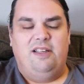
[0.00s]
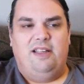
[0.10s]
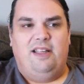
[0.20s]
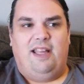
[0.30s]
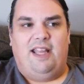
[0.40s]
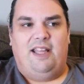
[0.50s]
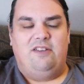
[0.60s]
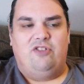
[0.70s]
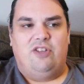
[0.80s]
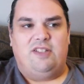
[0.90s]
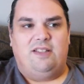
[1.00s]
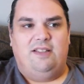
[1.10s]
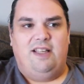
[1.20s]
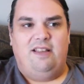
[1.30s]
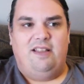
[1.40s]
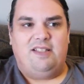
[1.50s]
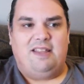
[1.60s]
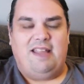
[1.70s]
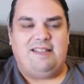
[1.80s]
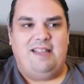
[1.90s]
and just it, it's like
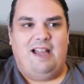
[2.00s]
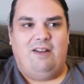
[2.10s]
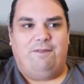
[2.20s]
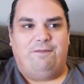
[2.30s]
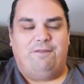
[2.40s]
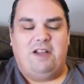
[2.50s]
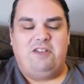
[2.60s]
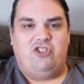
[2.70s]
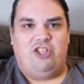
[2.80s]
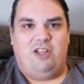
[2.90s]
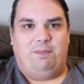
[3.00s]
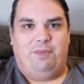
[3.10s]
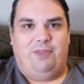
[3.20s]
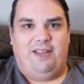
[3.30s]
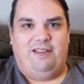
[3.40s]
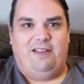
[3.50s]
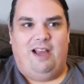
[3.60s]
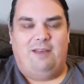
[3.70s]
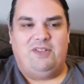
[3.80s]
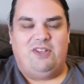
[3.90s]
that's not a friendship thing.
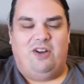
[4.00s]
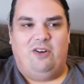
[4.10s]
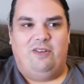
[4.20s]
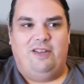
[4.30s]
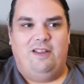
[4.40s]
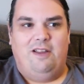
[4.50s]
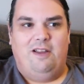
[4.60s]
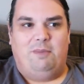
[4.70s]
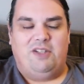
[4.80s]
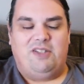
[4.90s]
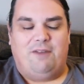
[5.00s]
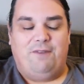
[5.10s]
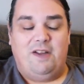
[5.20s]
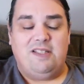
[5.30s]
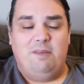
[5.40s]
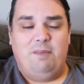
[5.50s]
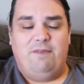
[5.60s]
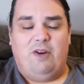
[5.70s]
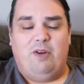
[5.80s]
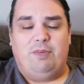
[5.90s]
I'm sorry, but it's like friends can be
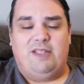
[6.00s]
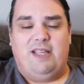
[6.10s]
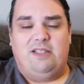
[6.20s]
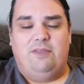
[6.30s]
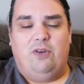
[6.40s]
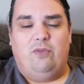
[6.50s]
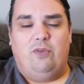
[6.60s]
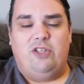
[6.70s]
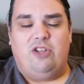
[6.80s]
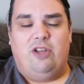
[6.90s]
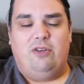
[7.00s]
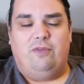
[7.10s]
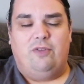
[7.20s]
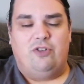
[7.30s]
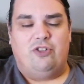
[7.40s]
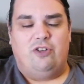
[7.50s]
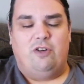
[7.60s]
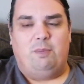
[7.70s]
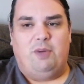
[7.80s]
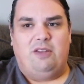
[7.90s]
very protective over each other for
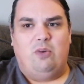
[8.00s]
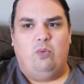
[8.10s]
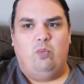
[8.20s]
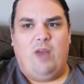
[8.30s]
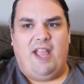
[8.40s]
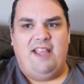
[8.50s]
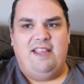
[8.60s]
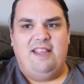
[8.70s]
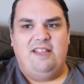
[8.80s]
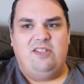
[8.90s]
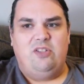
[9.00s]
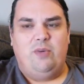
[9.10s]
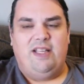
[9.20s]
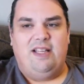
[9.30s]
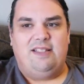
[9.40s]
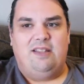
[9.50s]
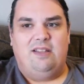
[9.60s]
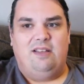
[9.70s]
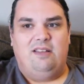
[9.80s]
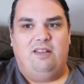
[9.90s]
sure. But the way he's doing it and
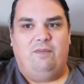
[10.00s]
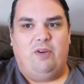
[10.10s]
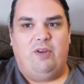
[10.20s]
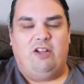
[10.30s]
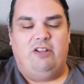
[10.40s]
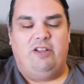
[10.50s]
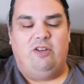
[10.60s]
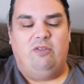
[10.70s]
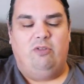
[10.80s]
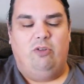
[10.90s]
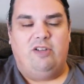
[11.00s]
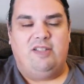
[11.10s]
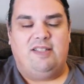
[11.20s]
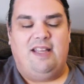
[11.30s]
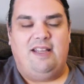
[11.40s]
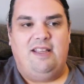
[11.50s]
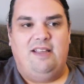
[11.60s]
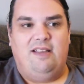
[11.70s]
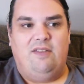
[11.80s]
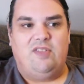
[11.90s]
the the very clear looks that he
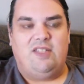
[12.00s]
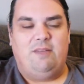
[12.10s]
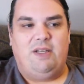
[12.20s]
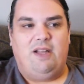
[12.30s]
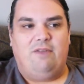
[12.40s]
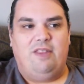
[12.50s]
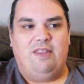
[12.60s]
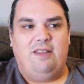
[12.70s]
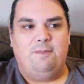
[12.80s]
gives him and everything,